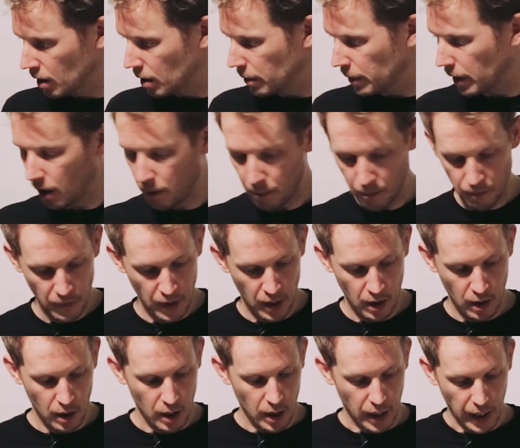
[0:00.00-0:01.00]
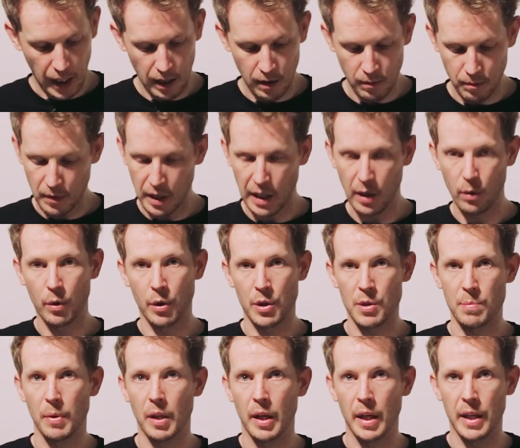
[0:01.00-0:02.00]
There we go. Again, needle
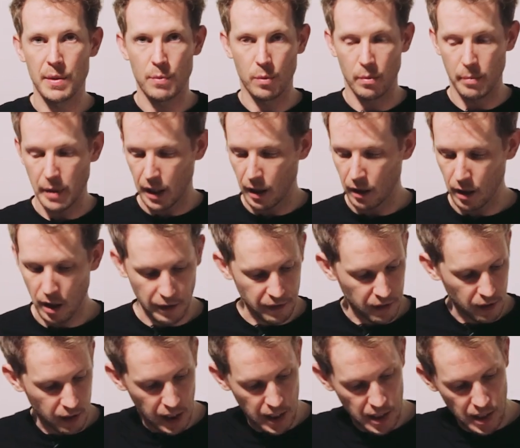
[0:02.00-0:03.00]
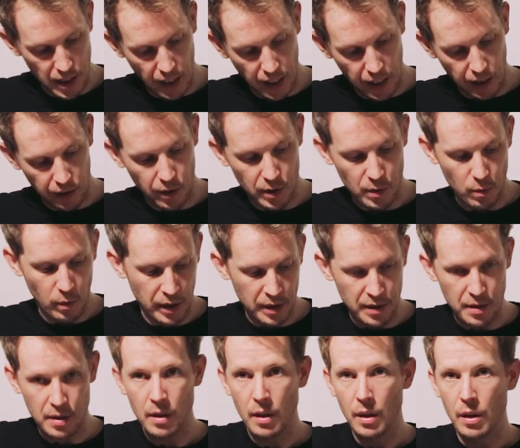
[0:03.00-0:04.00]
nose pliers will make your life a lot easier getting those
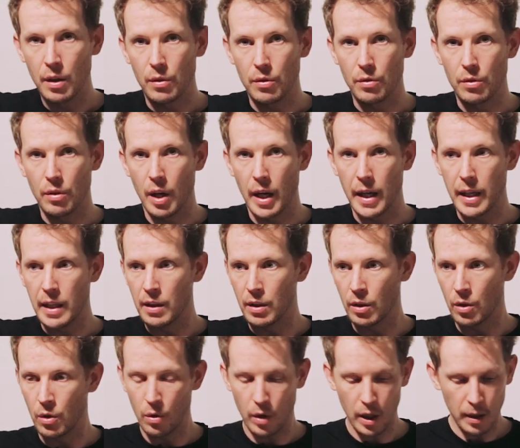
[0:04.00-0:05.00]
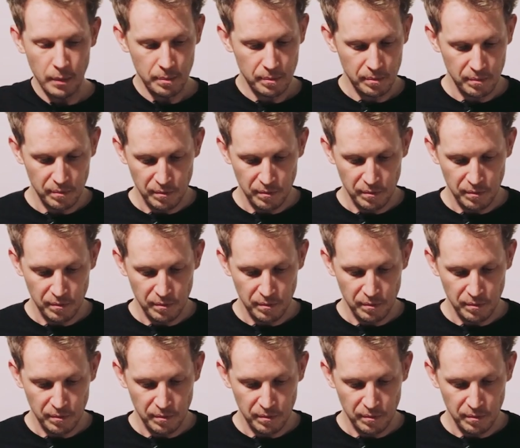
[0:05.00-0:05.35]
ones right in the corner.